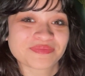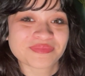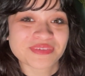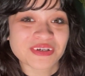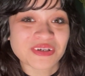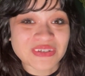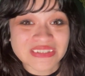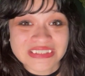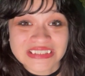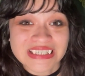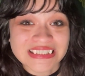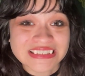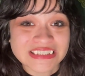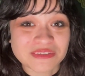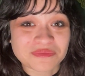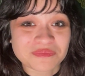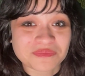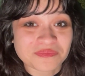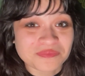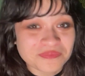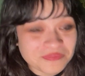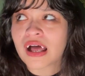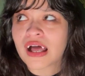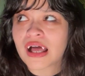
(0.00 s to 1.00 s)
It was
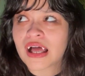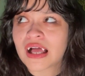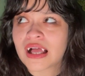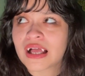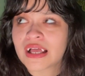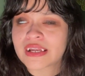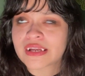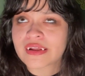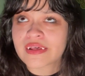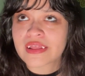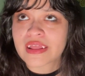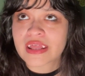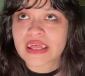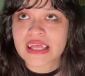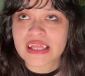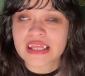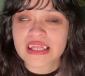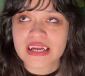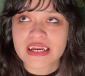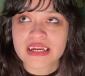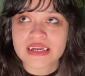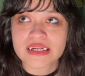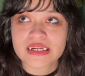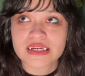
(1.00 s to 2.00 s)
awesome. Another thing
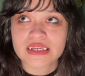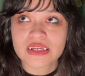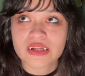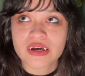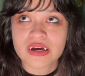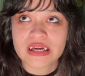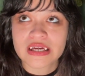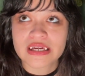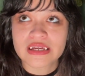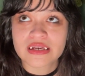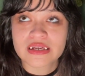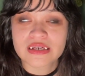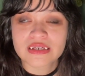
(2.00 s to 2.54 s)
that I did a lot